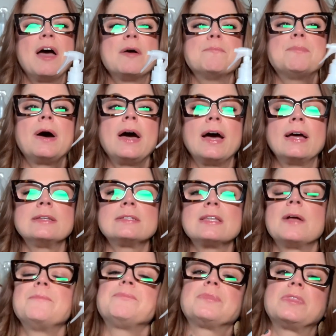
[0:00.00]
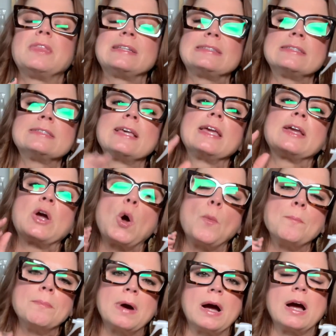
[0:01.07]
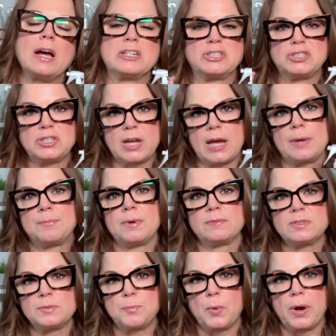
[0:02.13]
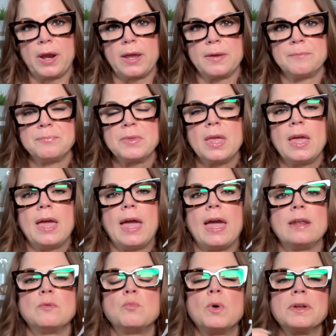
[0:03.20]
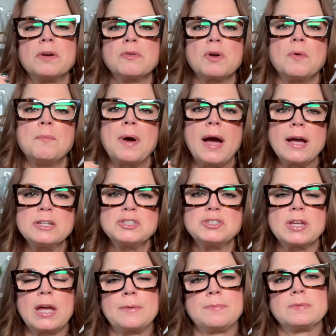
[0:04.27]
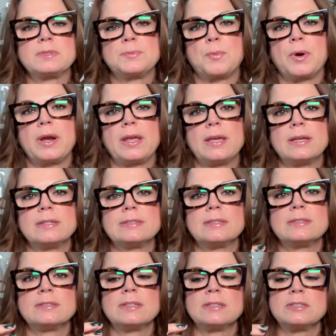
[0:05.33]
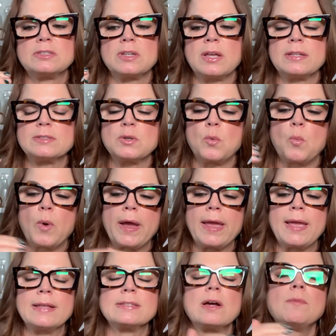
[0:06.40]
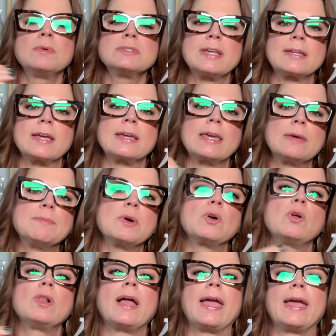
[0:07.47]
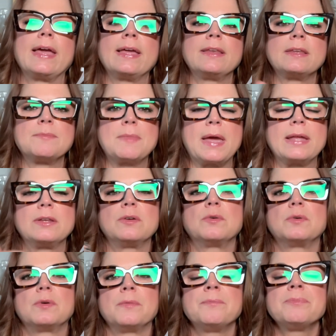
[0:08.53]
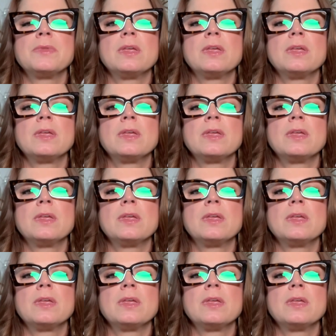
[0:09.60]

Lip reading: But this is a gommage type of spray. And what a gommage type of spray is it's almost like a chemical and a manual